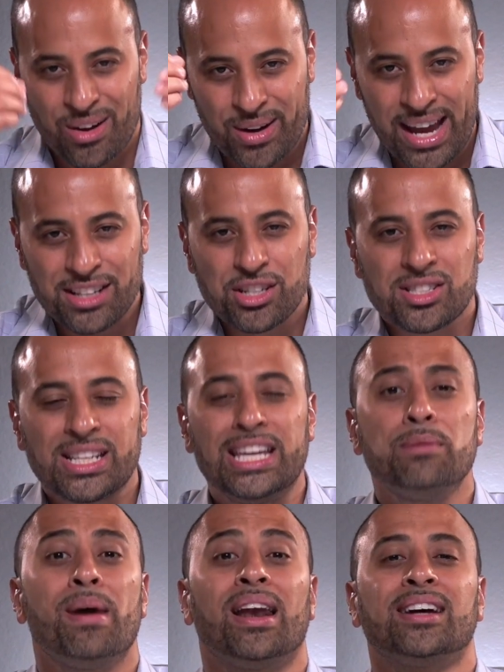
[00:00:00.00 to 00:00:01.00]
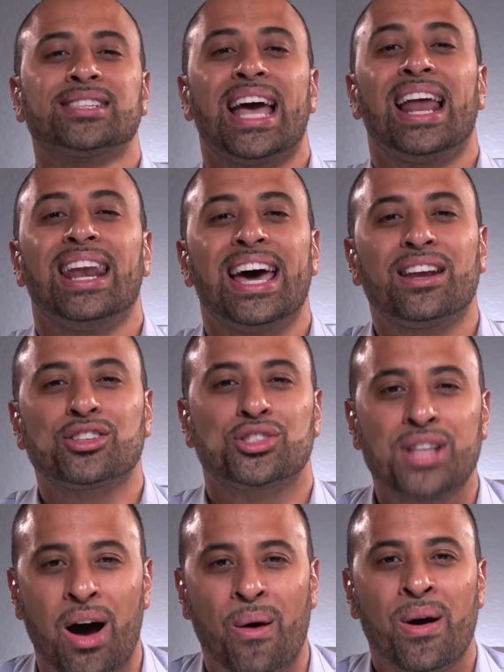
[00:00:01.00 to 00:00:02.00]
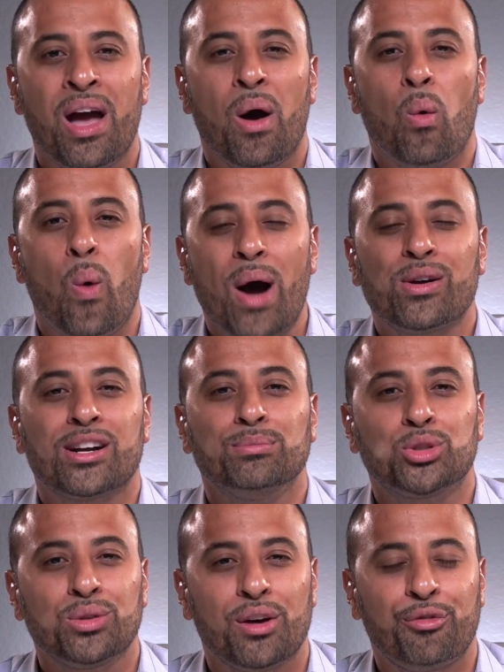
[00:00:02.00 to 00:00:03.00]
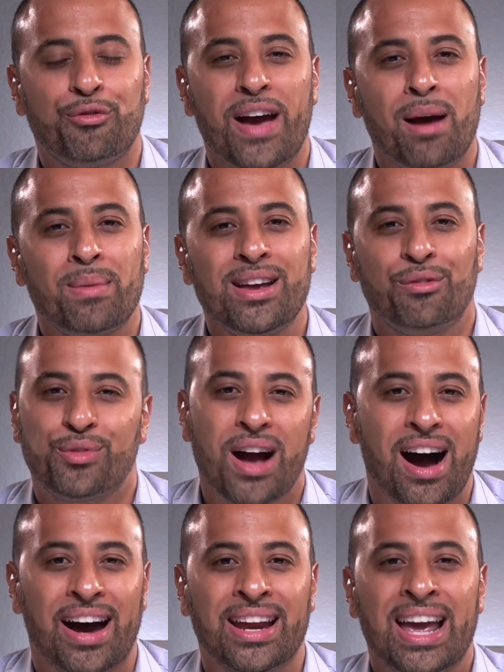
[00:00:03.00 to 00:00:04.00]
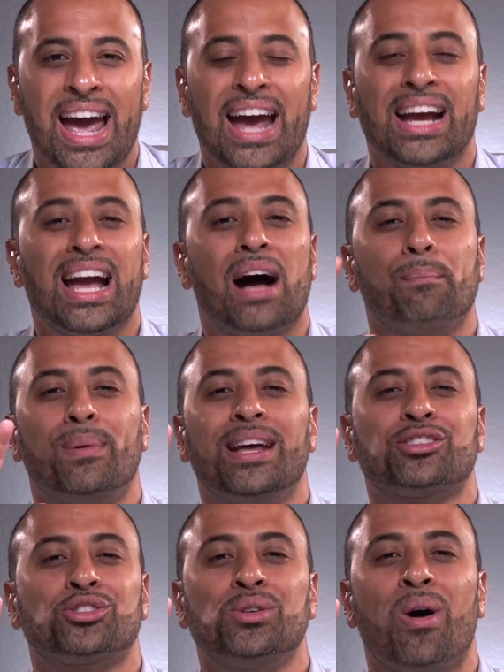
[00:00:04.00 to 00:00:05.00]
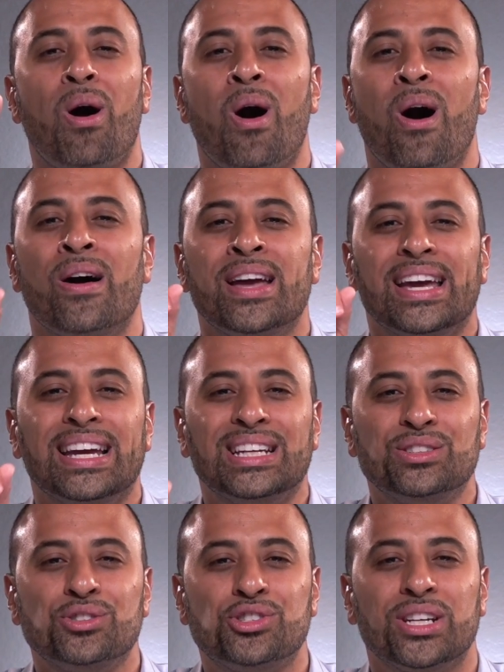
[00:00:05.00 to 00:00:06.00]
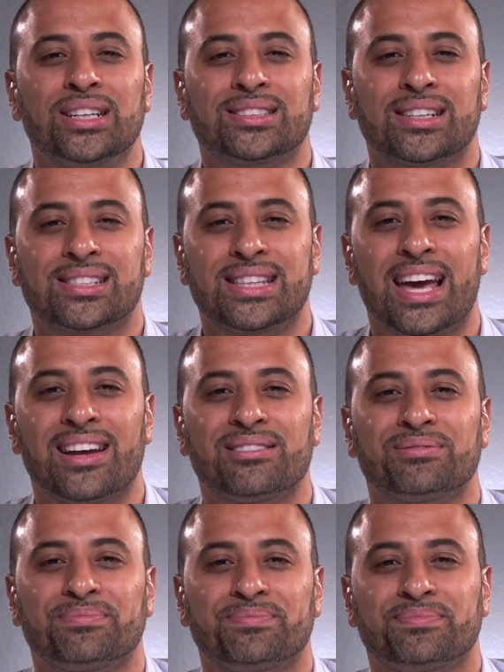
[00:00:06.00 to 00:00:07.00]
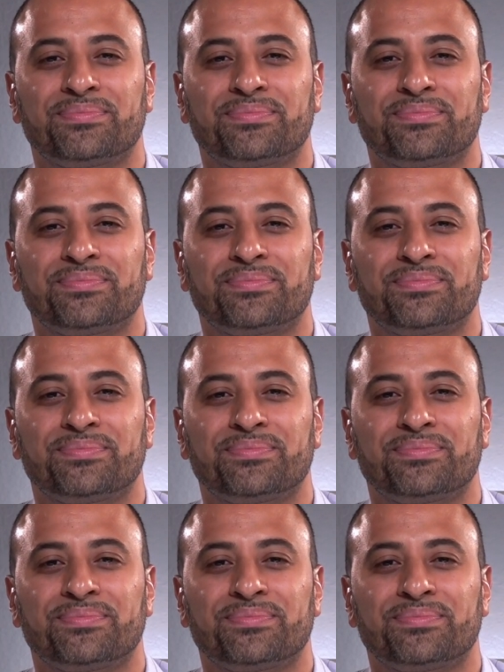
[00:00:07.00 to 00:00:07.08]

Okay, just email us and let us know. Welcome to the family of God, and God bless you all in Jesus' name.